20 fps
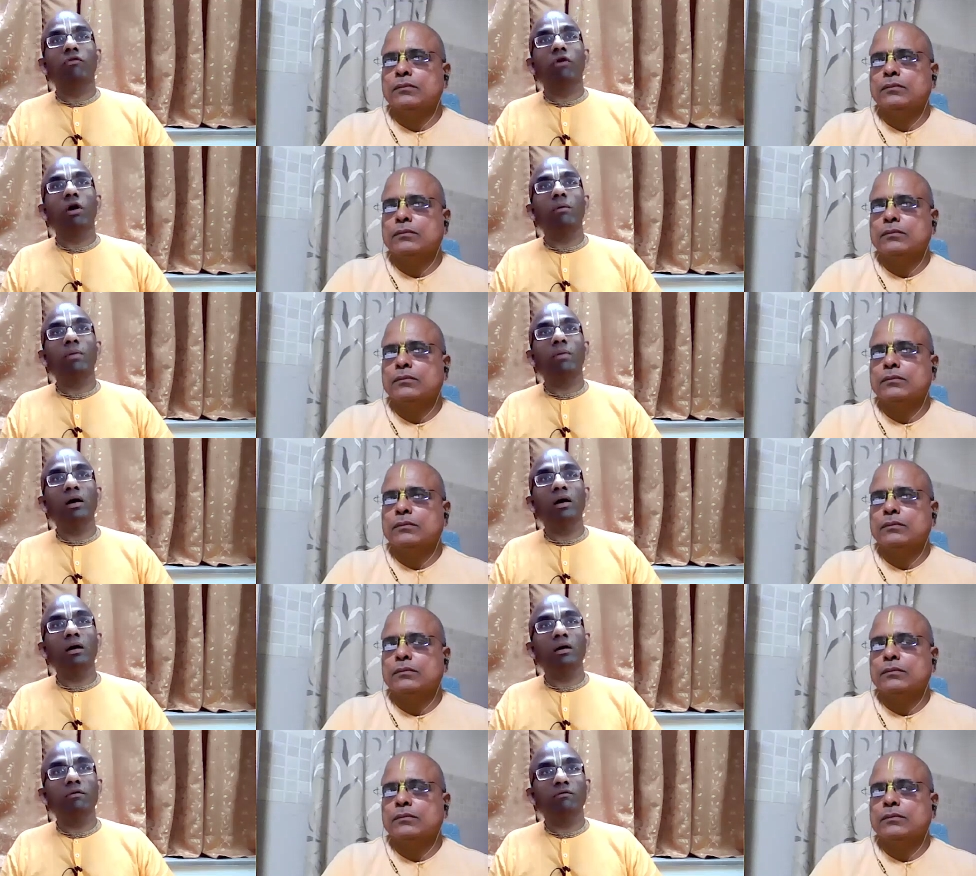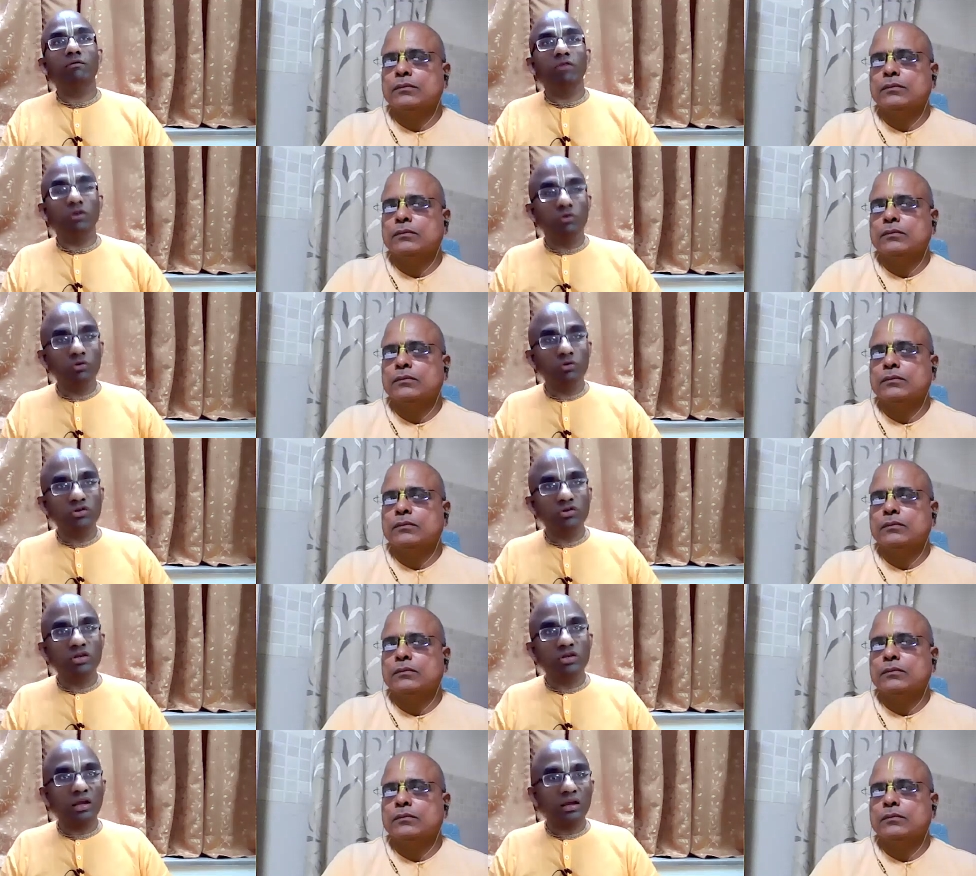Speaker 1: from a we
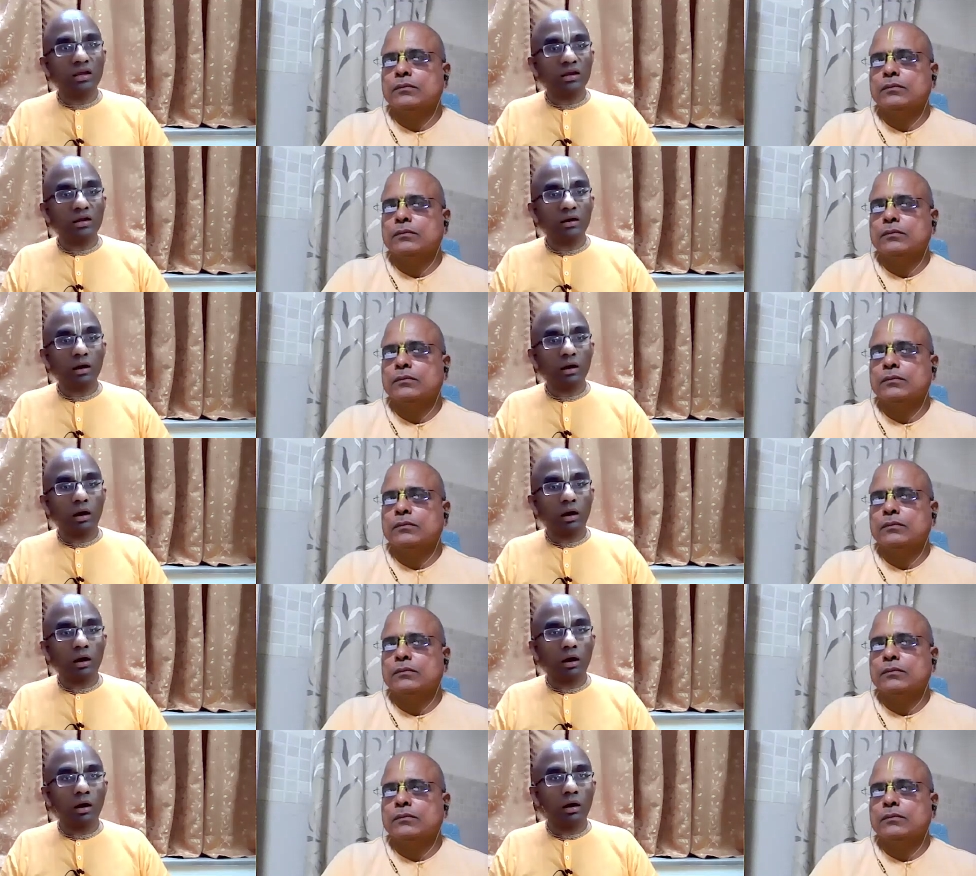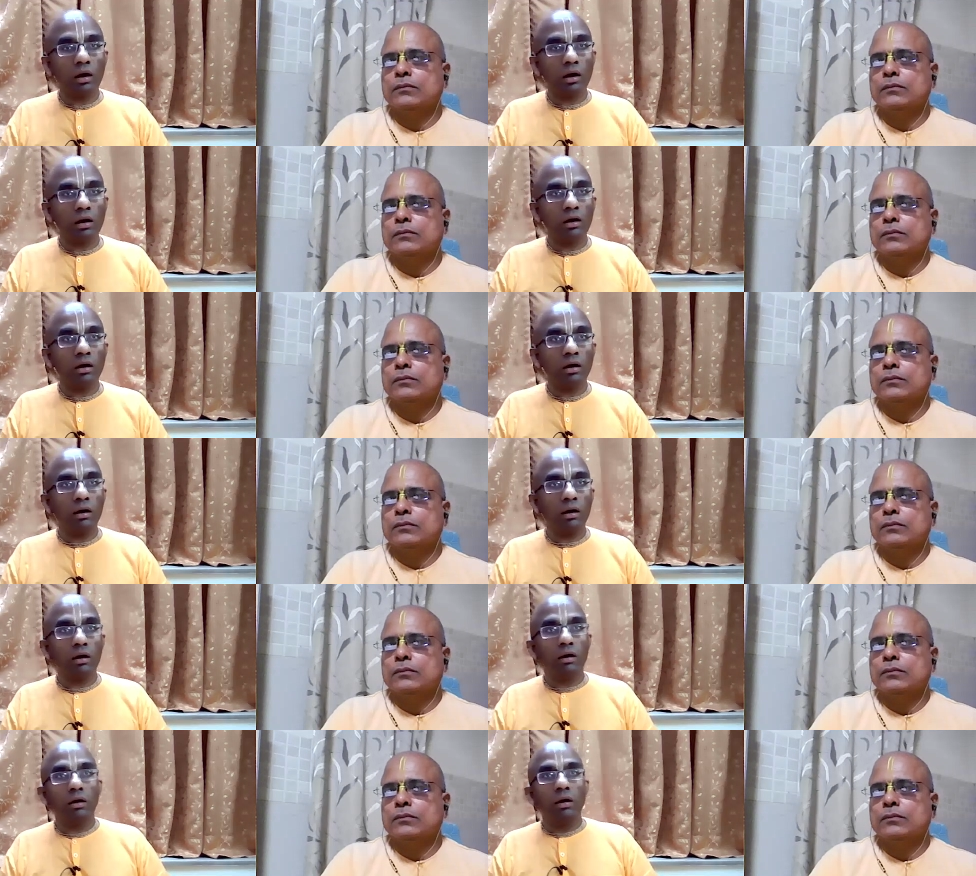could say a,
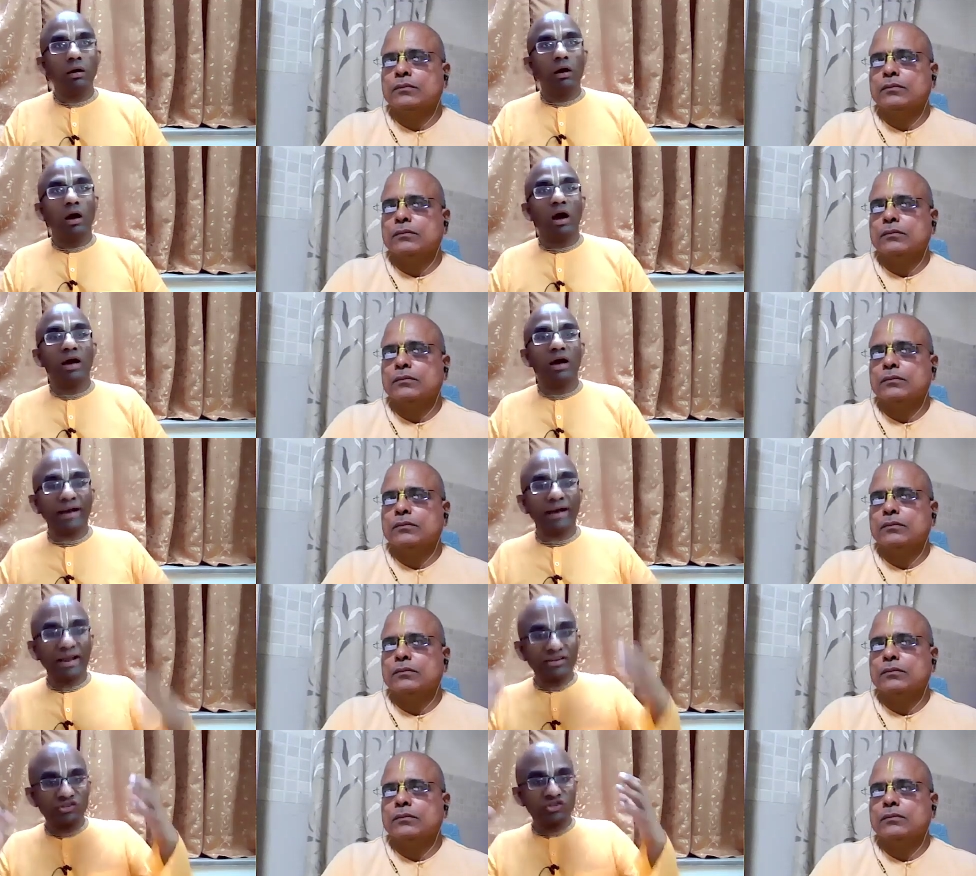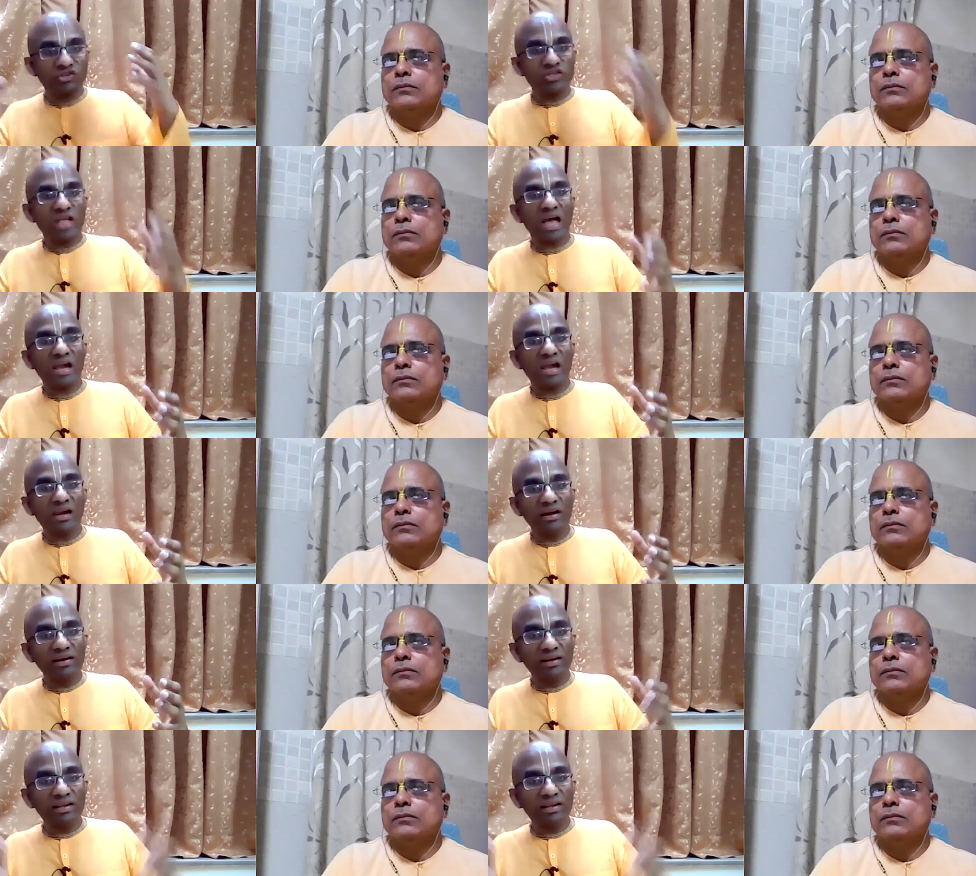uh, a
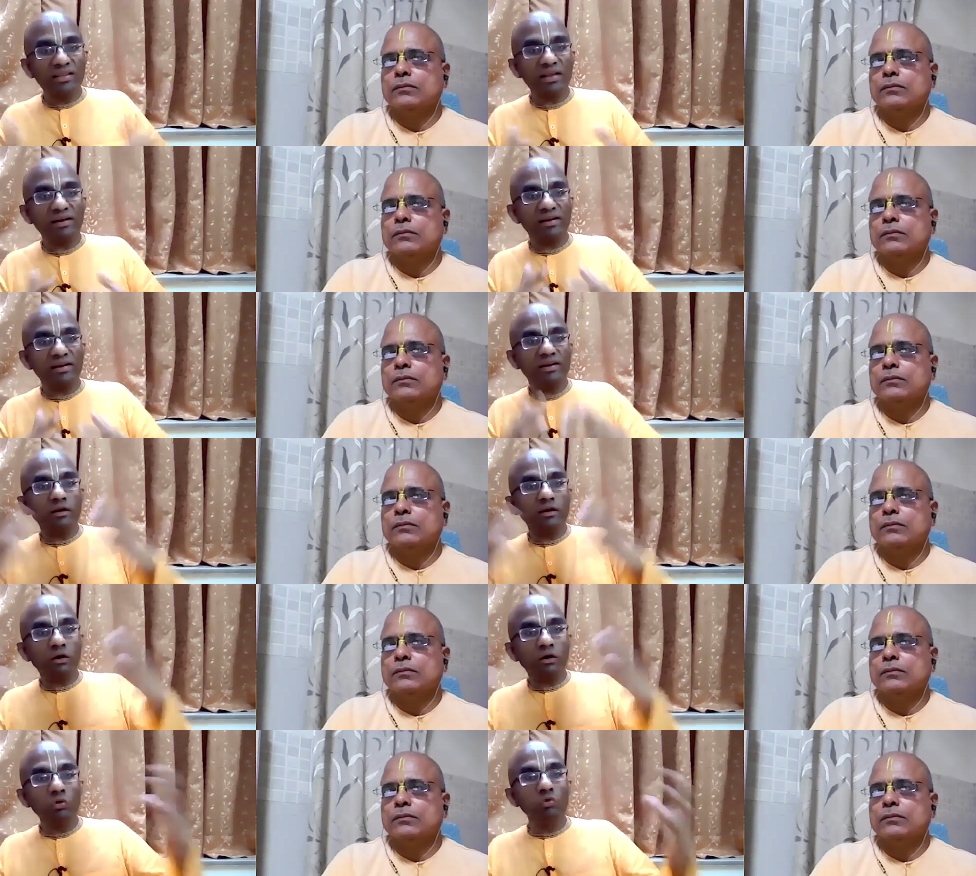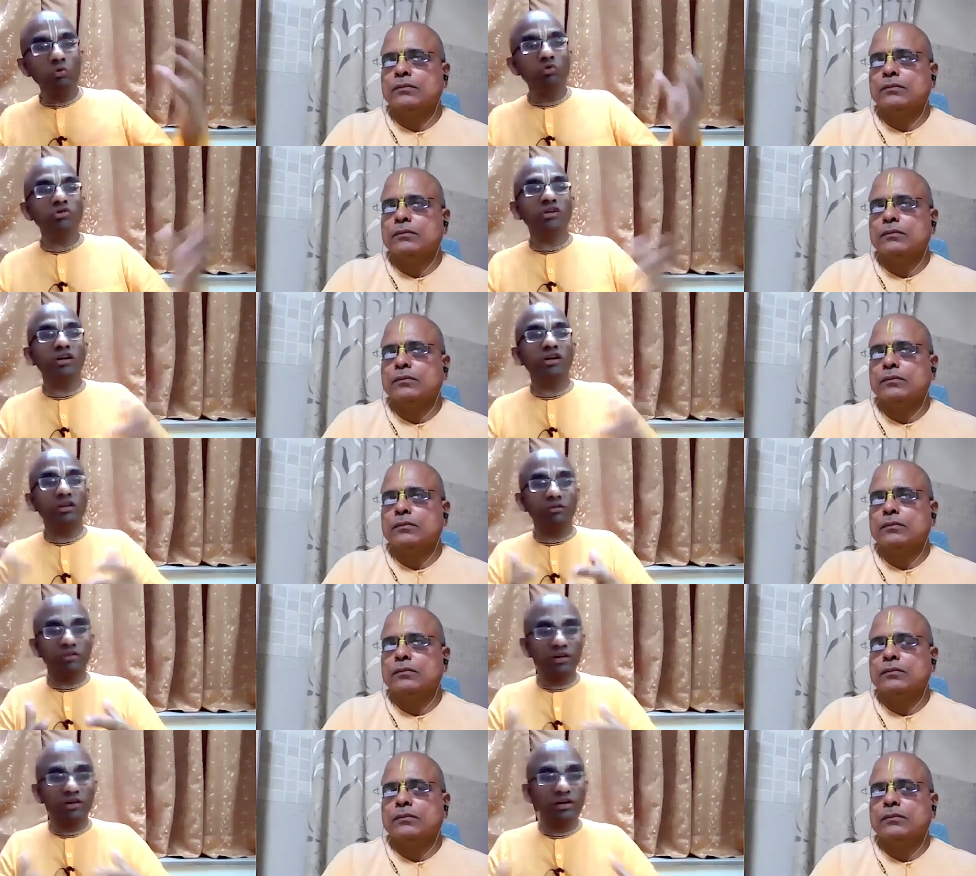rationality that includes a
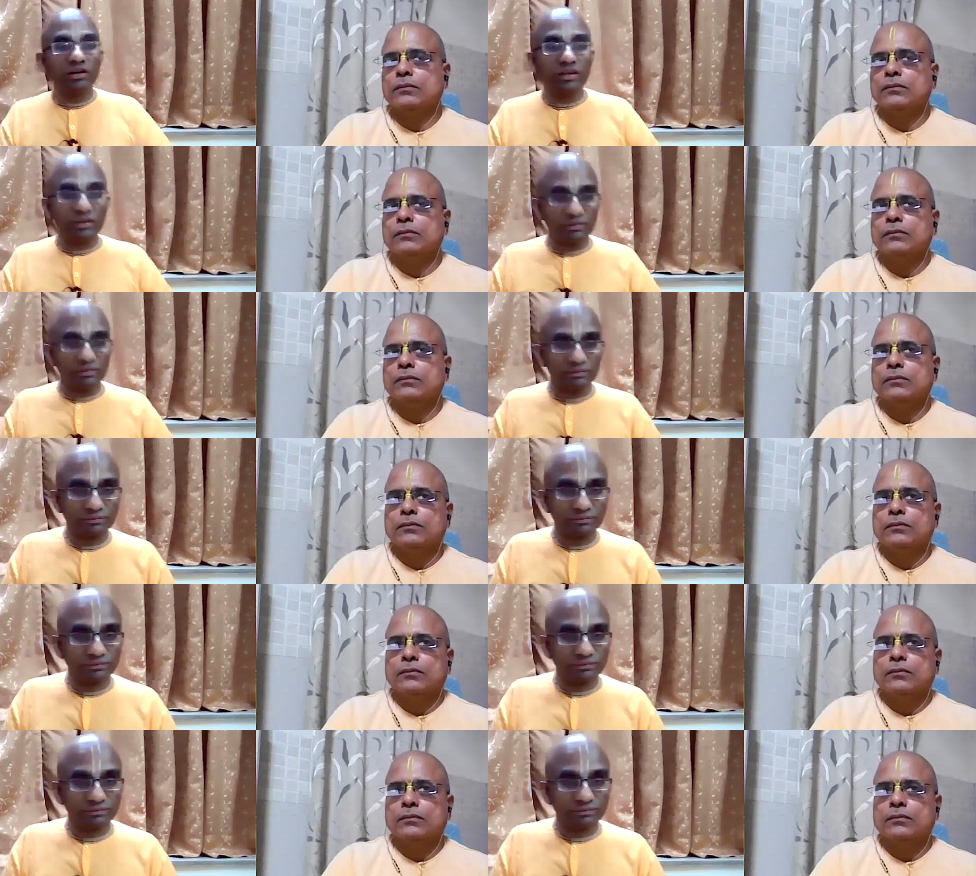divinity.